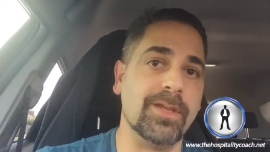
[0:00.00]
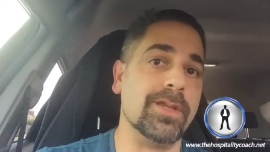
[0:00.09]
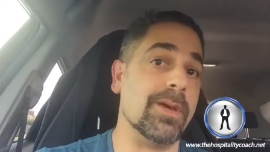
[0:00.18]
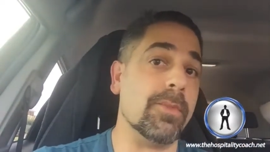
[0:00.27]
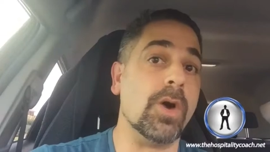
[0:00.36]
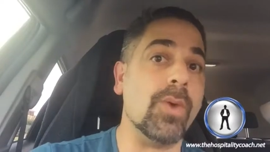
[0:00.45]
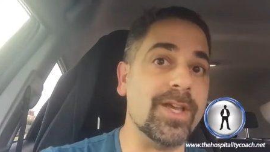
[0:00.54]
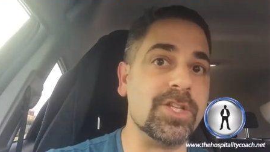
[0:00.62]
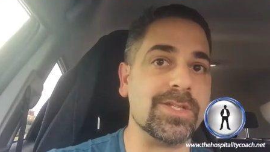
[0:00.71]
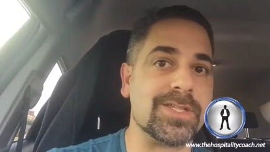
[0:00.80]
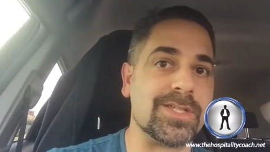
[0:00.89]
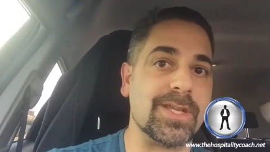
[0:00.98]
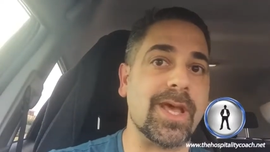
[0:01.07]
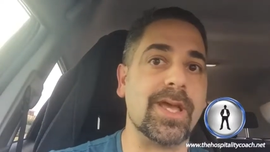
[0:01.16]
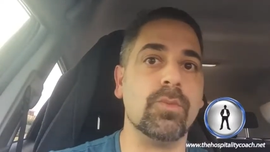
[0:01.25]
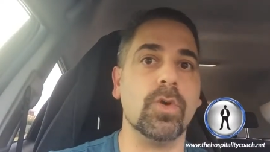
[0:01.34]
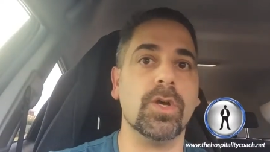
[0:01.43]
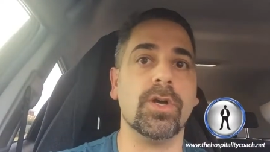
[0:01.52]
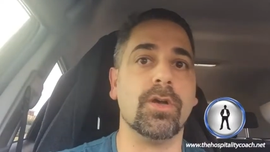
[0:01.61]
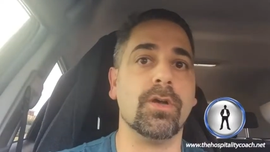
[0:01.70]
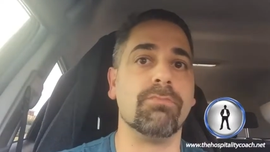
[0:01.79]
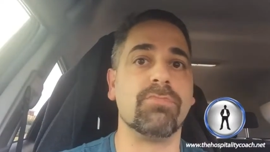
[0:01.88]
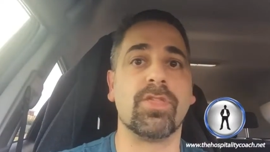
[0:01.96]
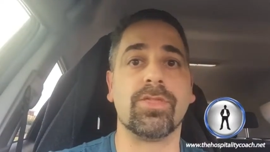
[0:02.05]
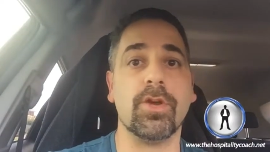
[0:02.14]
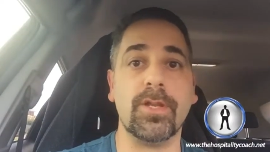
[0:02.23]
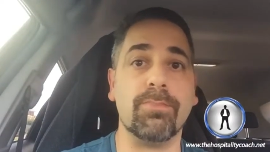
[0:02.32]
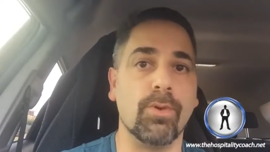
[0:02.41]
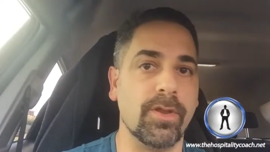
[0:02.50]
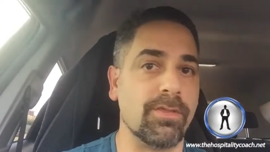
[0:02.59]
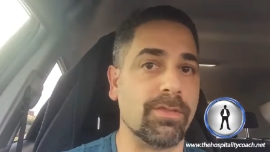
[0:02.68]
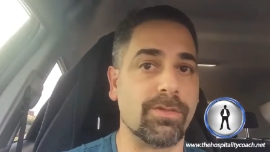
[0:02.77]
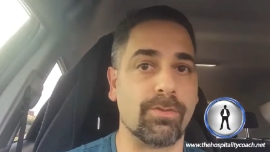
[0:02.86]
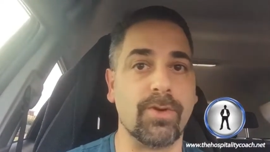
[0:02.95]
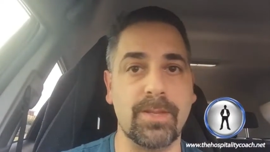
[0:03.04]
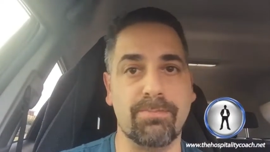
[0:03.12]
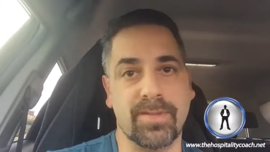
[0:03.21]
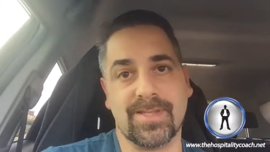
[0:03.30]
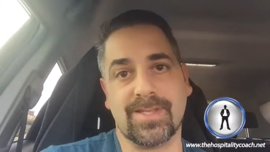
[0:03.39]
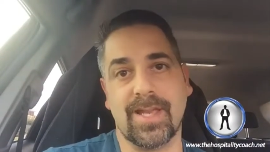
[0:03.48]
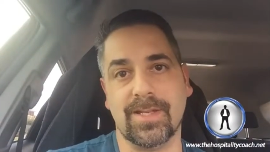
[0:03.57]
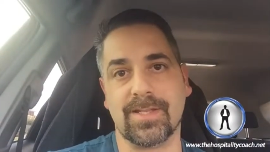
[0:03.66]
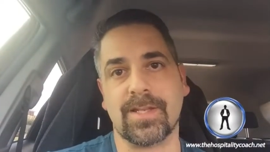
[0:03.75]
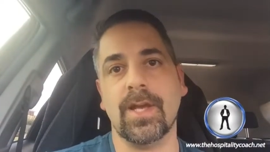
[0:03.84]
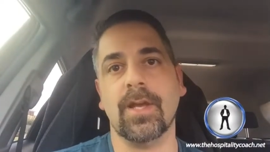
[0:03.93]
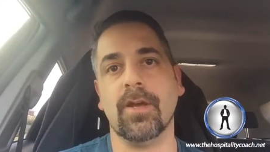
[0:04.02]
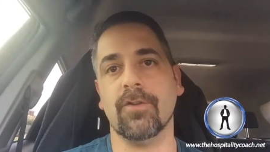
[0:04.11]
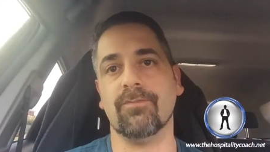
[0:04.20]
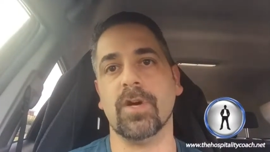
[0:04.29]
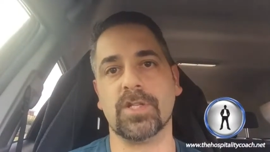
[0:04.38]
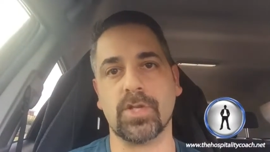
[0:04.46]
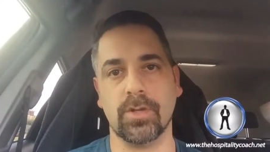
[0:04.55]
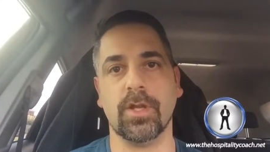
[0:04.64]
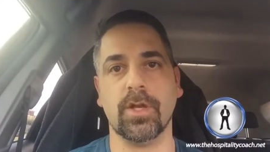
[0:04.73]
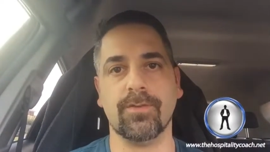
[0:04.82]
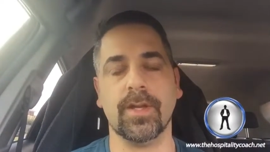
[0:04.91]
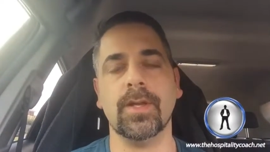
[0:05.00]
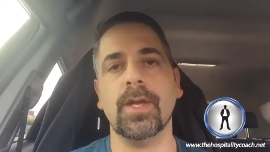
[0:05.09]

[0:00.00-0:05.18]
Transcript: My wages today were 30.3% of my turnover.